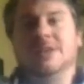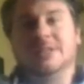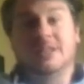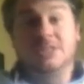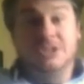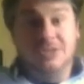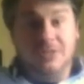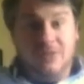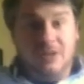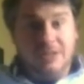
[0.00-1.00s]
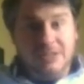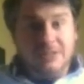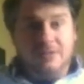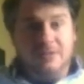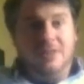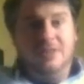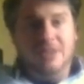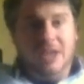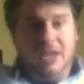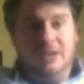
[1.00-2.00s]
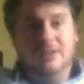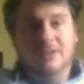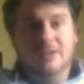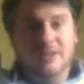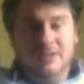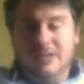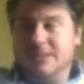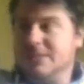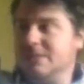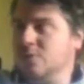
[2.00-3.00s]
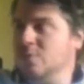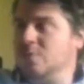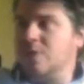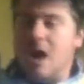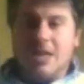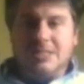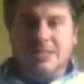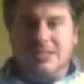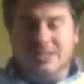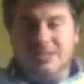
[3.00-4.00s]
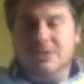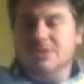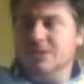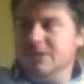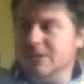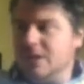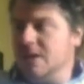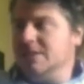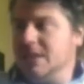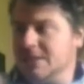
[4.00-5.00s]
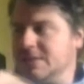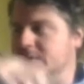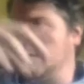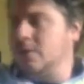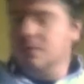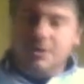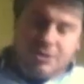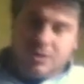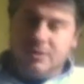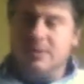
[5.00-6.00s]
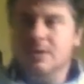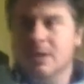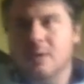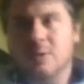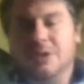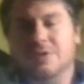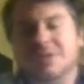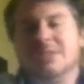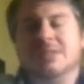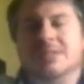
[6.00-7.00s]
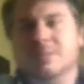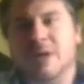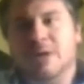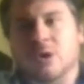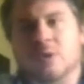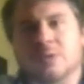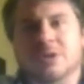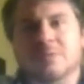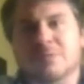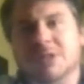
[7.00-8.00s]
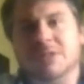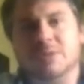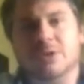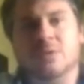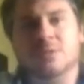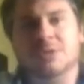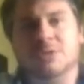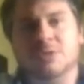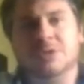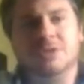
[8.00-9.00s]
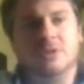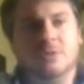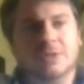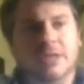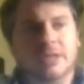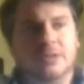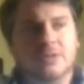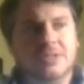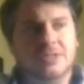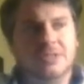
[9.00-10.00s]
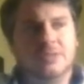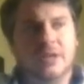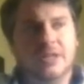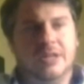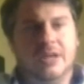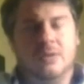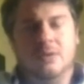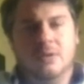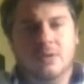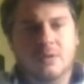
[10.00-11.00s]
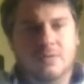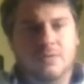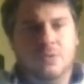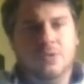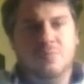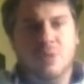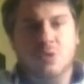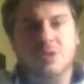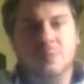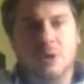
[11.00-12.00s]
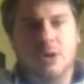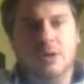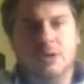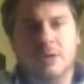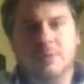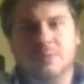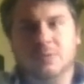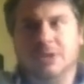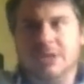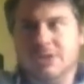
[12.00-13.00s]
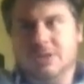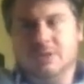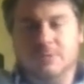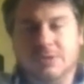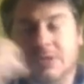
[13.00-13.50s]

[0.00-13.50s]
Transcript: like that's just a very different thing. Like it's its own process. And it's usually in context of other clinicians within the system I work within, because we only do internal diagnoses right now for the most part. I mean, occasionally we'll